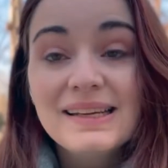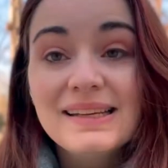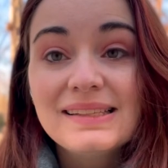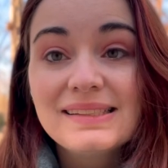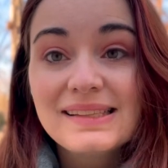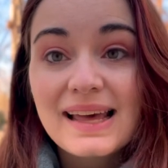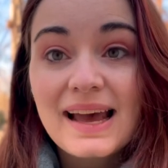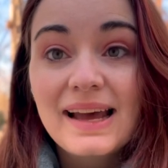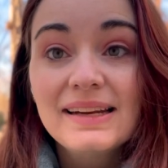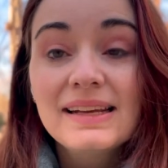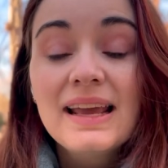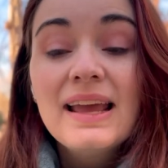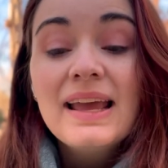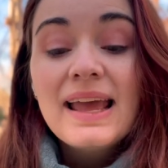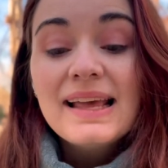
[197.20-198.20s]
is that
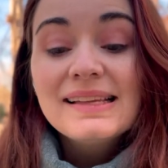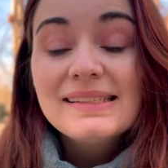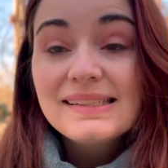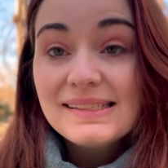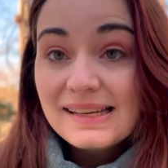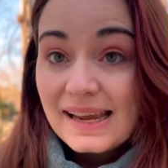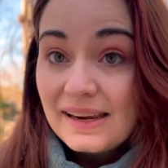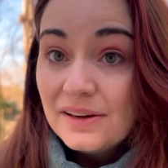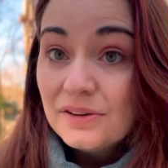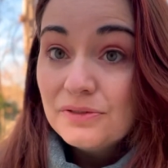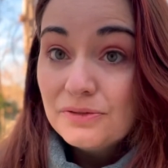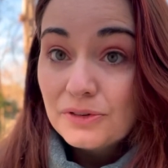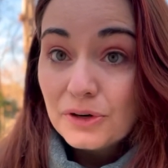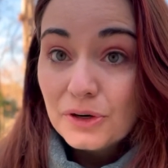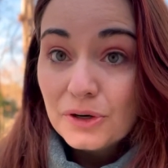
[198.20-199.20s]
stative
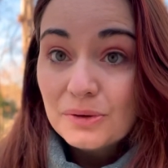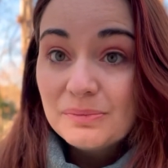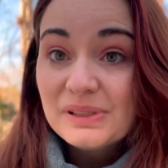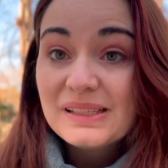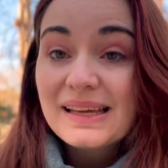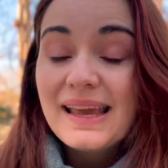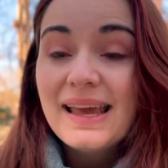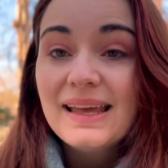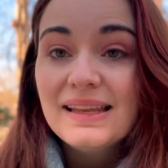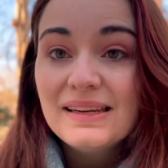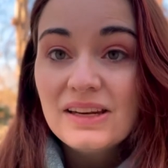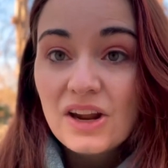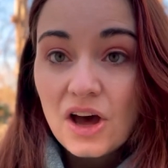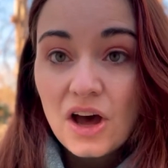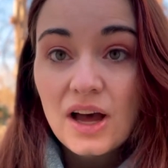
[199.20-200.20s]
verbs
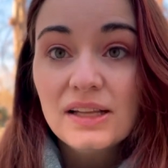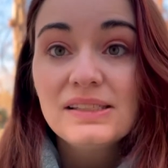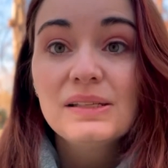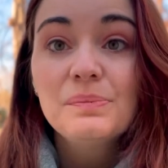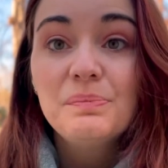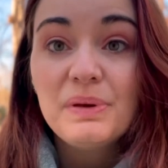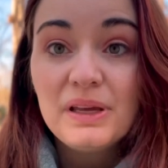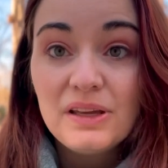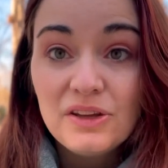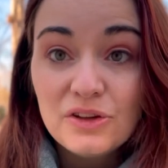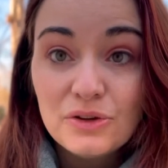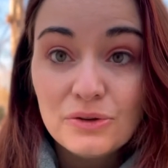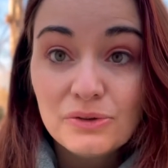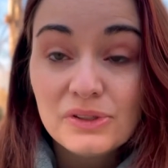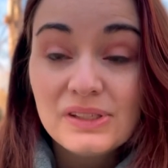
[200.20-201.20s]
cannot be
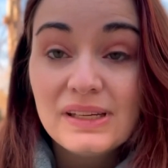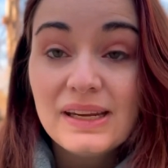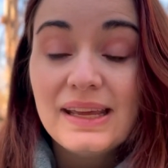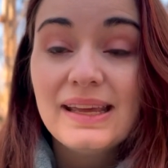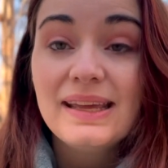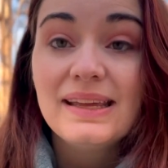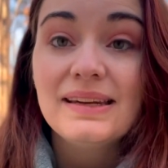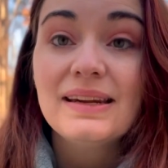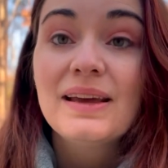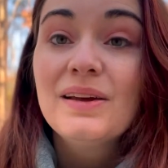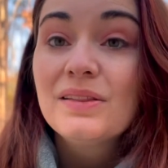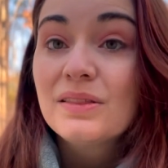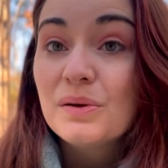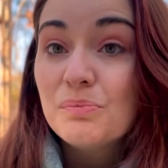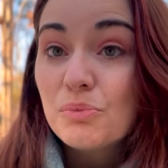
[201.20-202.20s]
used in
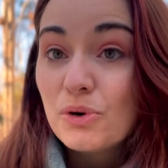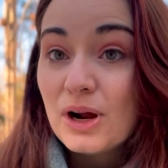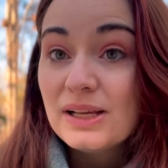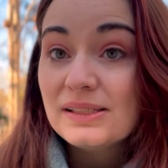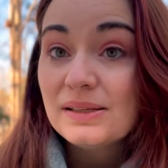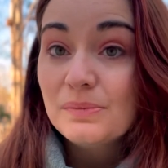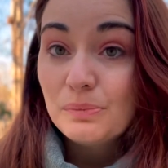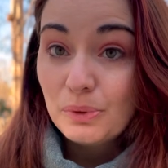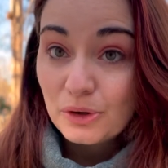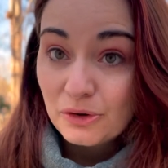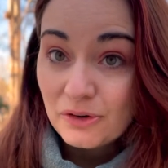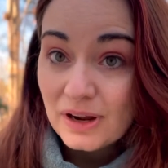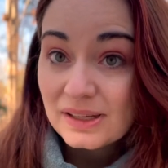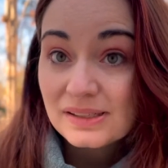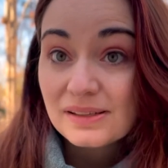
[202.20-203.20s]
the present
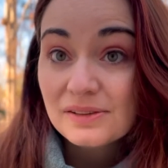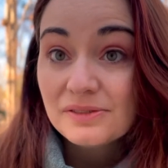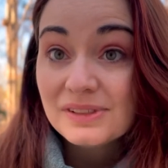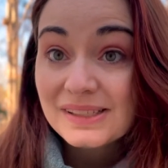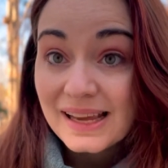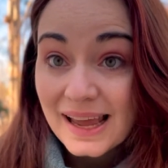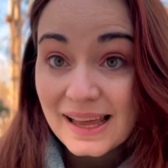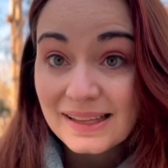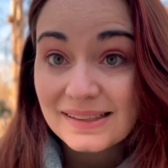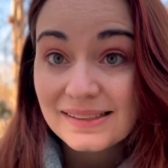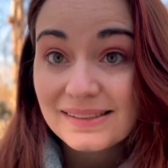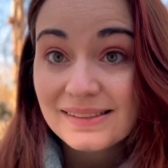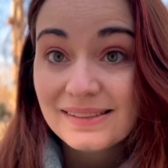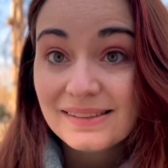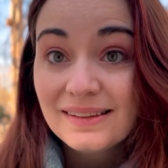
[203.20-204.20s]
progressive
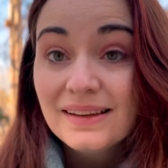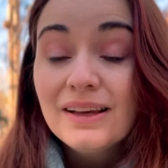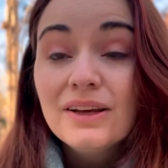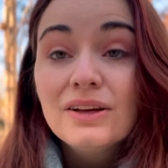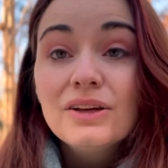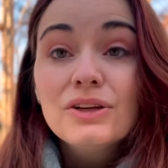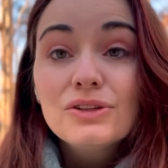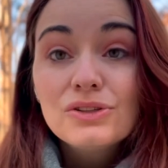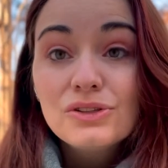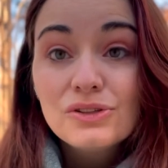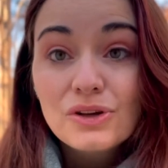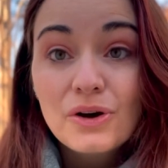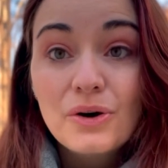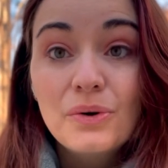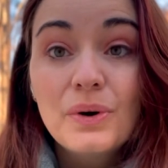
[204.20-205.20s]
tense.
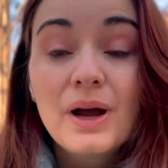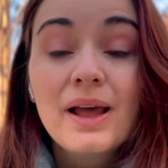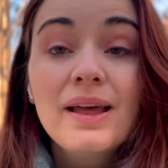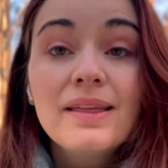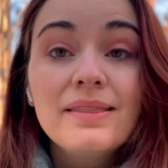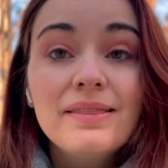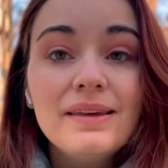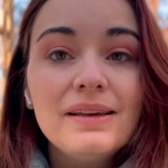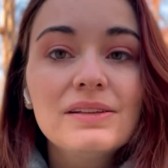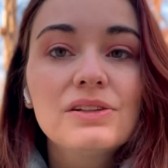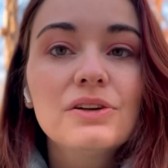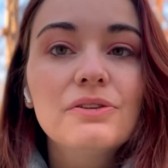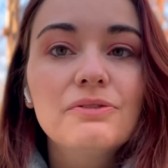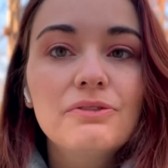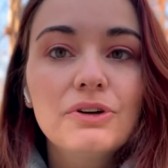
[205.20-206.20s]
So these
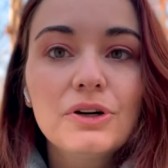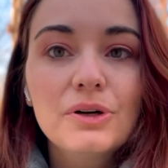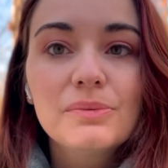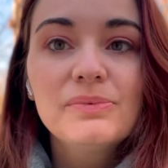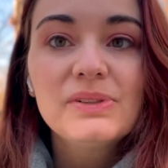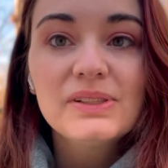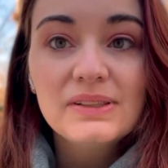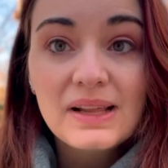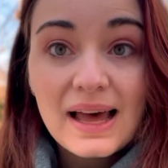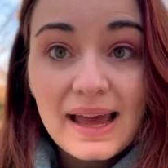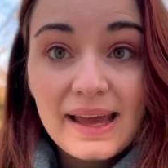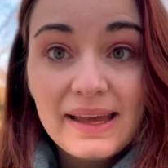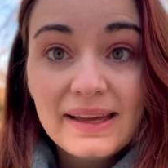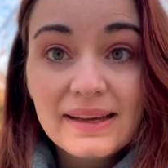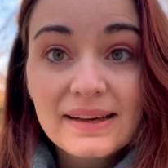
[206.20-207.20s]
are verbs
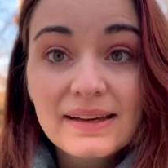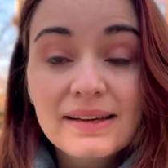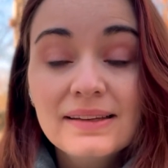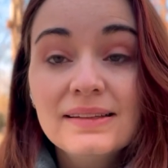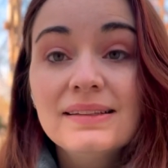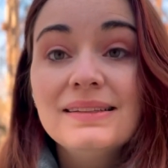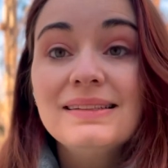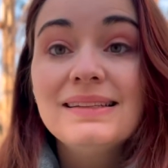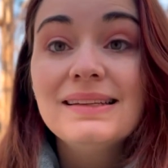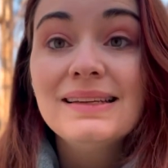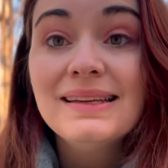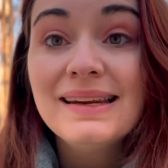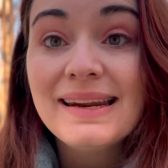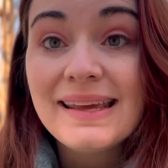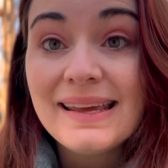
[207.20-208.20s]
like
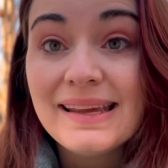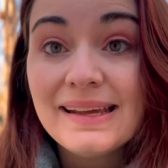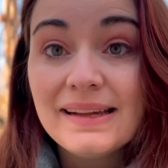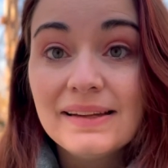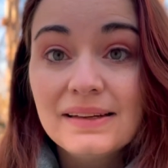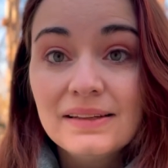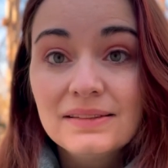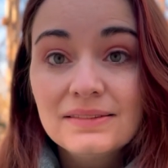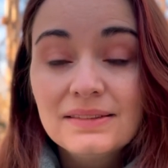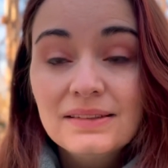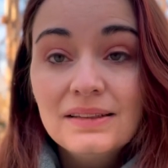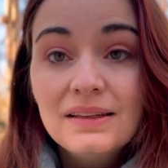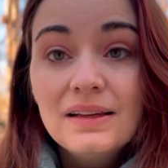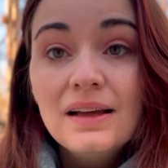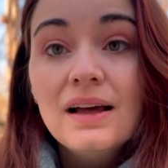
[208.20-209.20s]
need,
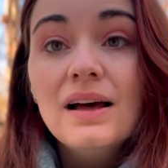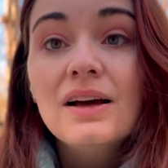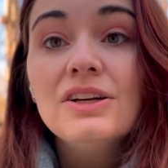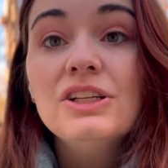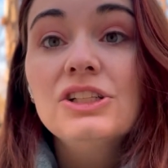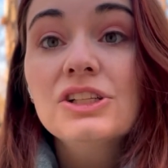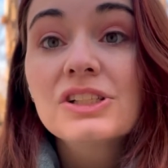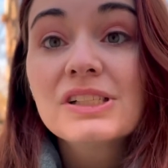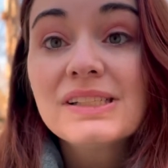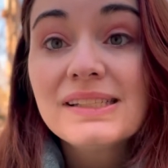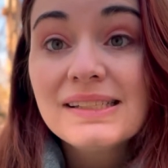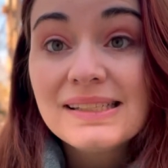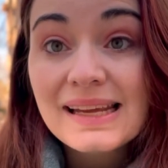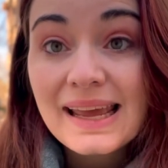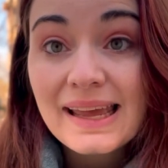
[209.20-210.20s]

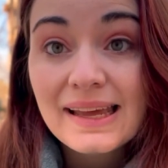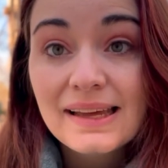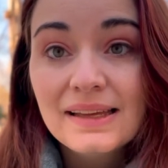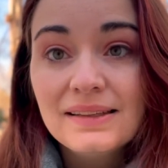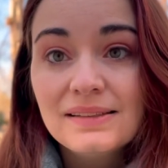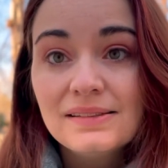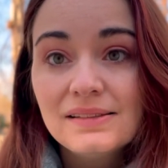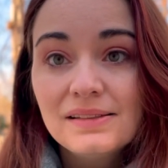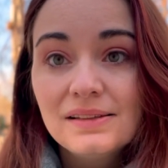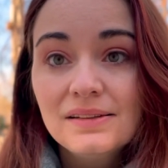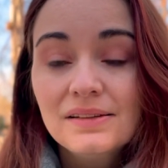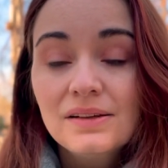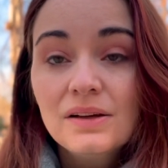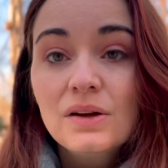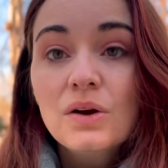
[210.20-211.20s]
understand,
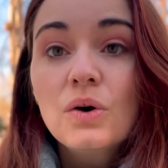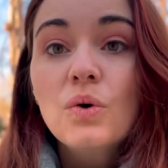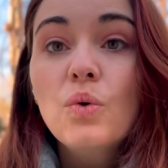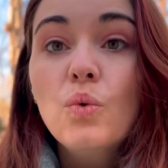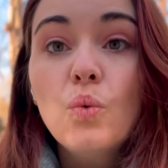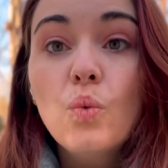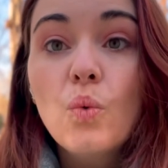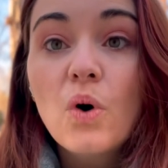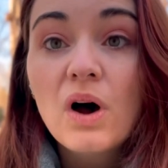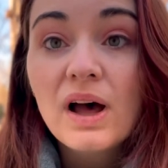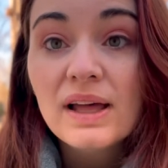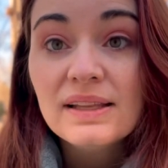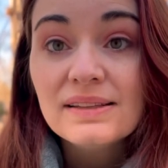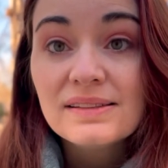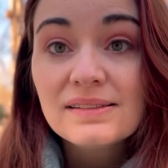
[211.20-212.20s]

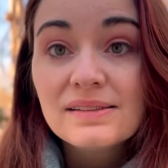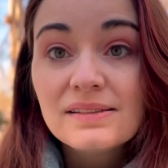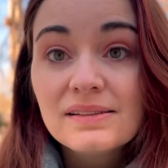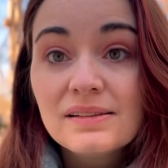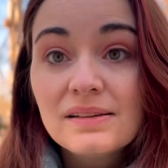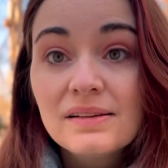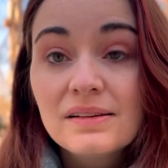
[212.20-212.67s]
want,